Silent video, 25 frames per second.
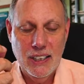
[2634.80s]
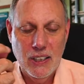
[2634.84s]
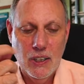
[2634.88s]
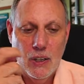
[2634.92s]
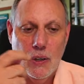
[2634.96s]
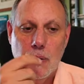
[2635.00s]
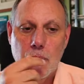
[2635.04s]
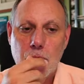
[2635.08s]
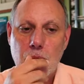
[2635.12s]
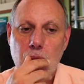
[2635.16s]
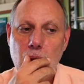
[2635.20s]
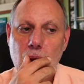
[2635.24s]

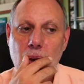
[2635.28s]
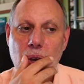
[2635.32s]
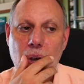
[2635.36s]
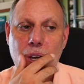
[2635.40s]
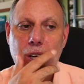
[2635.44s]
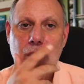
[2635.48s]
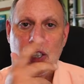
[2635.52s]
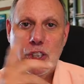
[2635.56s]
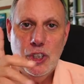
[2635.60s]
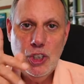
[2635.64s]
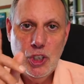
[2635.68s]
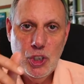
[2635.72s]
here.
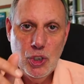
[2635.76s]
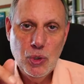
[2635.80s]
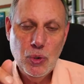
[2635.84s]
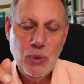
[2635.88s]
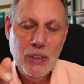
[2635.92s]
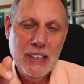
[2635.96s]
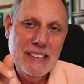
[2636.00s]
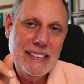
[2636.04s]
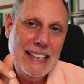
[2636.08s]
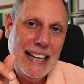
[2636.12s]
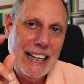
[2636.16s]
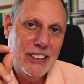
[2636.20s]
You
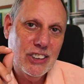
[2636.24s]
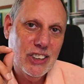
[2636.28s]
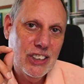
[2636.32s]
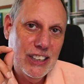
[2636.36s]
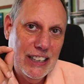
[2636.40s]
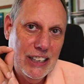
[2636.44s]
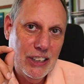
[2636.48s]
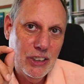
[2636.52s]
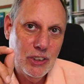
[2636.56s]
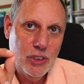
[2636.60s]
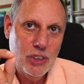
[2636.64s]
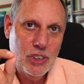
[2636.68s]
is
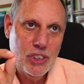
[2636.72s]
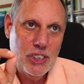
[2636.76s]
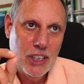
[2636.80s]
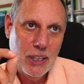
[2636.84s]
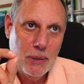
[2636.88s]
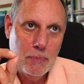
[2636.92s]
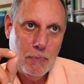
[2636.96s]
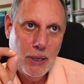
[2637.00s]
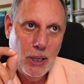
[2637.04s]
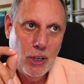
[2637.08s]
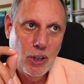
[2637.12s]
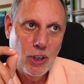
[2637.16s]
actually
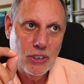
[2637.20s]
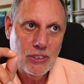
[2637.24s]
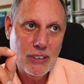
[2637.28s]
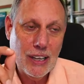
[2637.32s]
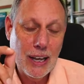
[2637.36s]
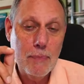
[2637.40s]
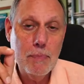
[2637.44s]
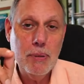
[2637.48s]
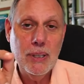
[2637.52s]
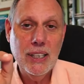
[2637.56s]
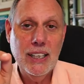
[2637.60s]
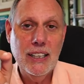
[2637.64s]
interesting because
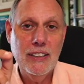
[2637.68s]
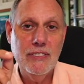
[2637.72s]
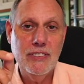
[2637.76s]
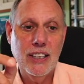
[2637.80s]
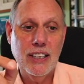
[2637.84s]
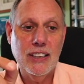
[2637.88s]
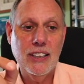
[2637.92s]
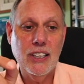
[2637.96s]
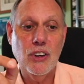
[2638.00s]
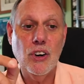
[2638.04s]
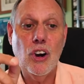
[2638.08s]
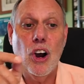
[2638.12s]
I believe
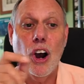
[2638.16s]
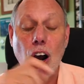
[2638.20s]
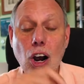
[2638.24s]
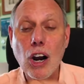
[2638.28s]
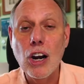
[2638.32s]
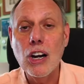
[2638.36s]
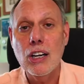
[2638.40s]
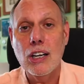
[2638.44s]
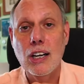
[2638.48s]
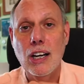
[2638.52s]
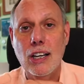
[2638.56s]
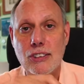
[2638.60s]
that there
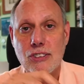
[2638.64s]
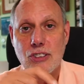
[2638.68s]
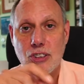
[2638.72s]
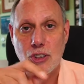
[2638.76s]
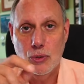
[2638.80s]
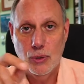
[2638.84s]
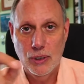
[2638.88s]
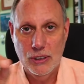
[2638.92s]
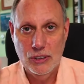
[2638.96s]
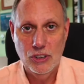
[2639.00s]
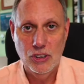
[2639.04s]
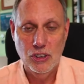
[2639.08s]
are
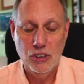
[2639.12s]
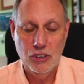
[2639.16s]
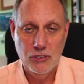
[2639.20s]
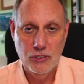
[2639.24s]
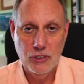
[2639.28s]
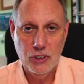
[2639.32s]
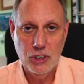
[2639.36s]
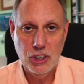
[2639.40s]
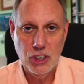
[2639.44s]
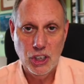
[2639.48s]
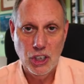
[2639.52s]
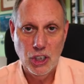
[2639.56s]
consequences
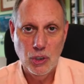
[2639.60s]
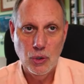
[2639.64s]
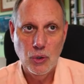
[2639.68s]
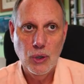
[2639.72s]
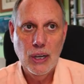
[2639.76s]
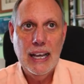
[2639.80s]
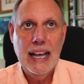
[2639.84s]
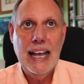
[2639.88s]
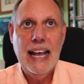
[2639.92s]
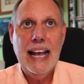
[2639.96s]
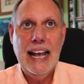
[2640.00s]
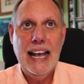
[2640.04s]
for Joe
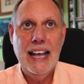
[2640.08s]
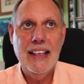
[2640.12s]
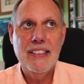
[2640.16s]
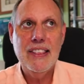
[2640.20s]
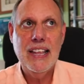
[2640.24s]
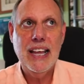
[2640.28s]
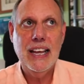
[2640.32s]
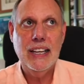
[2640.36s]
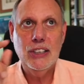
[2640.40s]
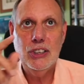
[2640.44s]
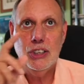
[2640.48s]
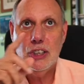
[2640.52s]

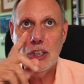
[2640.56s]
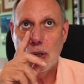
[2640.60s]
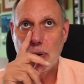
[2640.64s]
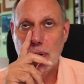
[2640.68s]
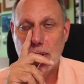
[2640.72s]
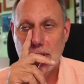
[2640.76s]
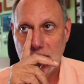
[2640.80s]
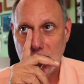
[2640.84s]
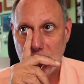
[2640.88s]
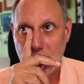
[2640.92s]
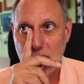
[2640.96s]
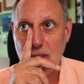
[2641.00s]
and that Joe
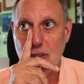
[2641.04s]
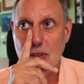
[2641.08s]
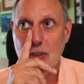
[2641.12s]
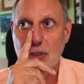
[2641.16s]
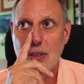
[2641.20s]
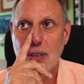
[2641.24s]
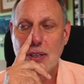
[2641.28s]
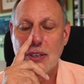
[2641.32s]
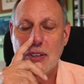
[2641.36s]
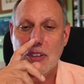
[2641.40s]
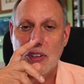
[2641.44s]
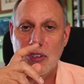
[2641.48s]
is
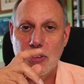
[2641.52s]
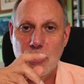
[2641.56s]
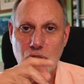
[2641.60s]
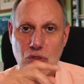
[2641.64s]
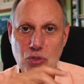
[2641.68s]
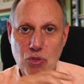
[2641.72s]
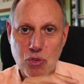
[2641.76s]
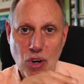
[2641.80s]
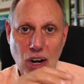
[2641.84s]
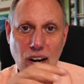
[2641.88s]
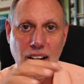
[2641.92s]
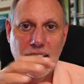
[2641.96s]

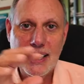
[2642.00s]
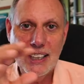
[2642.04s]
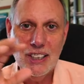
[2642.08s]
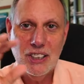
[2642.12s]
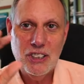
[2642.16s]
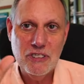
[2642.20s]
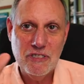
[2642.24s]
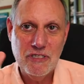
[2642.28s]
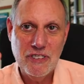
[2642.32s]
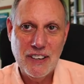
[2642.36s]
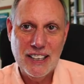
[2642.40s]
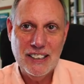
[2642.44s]
trying
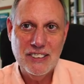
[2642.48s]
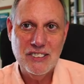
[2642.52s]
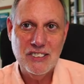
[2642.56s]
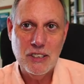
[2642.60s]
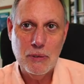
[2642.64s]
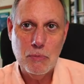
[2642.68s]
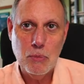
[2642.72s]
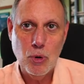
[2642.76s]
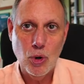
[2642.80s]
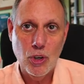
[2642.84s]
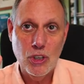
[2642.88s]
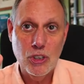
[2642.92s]
to face
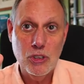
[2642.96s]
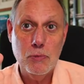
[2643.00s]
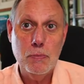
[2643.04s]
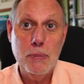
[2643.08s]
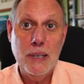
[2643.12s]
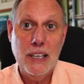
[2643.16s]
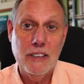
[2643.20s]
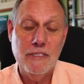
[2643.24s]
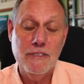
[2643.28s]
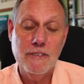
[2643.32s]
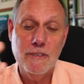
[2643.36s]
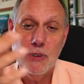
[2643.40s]
them or is
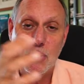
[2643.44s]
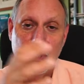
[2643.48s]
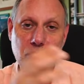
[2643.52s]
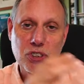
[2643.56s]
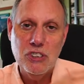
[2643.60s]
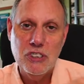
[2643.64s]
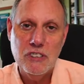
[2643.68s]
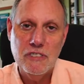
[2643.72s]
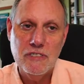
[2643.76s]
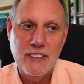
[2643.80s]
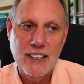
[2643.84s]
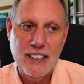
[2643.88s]
being
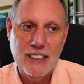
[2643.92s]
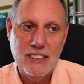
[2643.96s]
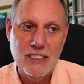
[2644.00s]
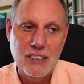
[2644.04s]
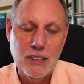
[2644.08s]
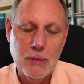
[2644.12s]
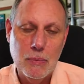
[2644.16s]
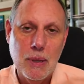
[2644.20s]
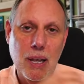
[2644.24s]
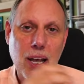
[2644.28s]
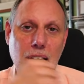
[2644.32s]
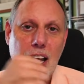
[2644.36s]
forced to face
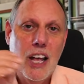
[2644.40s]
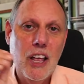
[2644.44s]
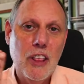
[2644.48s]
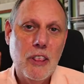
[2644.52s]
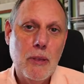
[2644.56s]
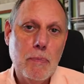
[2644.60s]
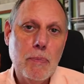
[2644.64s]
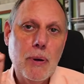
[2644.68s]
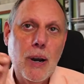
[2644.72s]
them. The